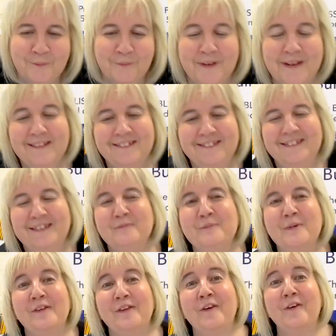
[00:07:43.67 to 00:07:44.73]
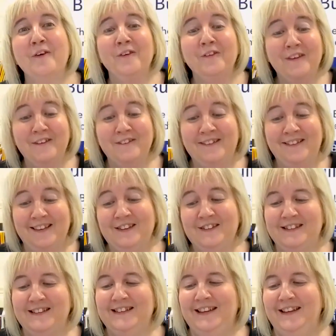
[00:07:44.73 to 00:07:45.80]
Well, but all those
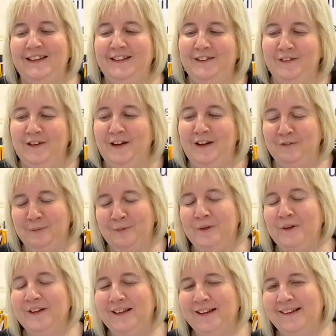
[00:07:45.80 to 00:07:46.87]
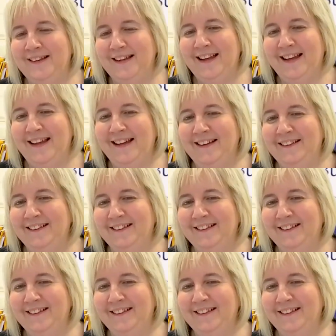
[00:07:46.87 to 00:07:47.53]
things you did have brought you to here.